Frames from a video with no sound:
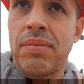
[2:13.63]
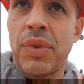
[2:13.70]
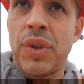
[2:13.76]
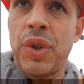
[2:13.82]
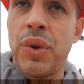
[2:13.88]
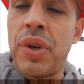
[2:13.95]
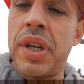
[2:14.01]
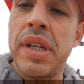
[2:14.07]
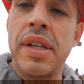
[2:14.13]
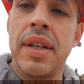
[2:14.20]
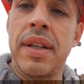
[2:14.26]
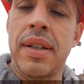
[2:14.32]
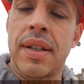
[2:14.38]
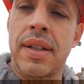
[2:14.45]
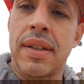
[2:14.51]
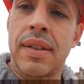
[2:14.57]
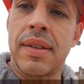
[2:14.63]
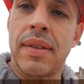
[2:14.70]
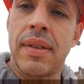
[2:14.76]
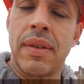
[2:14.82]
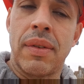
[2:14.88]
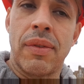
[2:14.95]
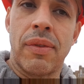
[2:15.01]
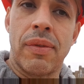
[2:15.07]
you hear
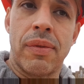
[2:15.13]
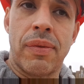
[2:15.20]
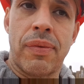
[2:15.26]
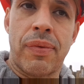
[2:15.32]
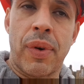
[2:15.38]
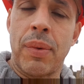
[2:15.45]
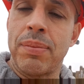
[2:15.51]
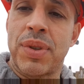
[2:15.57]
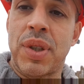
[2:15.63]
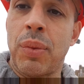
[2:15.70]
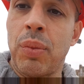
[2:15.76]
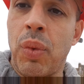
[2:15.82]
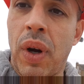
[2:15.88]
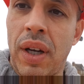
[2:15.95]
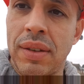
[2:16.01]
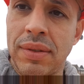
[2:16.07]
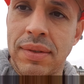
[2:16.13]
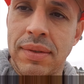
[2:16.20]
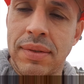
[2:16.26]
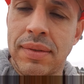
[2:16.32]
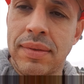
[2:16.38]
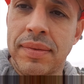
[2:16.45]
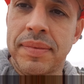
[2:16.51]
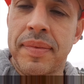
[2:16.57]
from someone
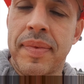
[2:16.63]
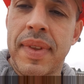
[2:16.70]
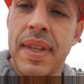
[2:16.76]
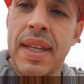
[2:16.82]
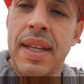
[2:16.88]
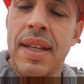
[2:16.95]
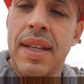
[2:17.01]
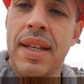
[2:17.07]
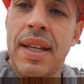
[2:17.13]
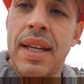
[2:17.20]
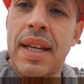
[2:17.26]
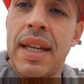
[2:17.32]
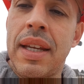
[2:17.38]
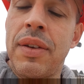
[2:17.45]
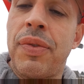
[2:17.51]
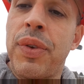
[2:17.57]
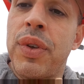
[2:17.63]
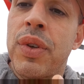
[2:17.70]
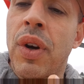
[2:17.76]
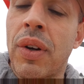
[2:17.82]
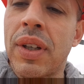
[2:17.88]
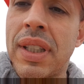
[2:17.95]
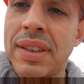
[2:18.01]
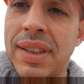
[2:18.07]
if you're
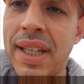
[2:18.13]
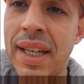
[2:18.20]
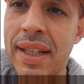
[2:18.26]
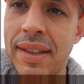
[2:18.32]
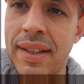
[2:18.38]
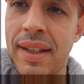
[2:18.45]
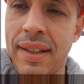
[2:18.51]
not gonna take